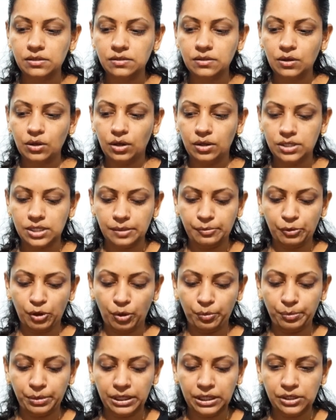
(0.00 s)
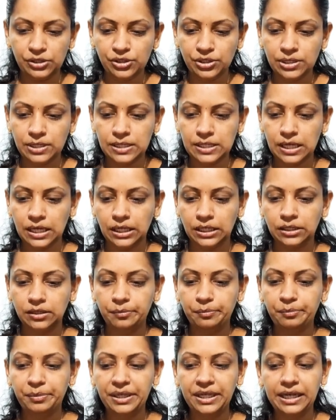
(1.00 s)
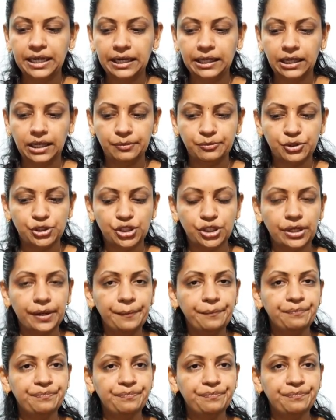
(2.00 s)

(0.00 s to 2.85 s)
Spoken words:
some complications are preeclampsia.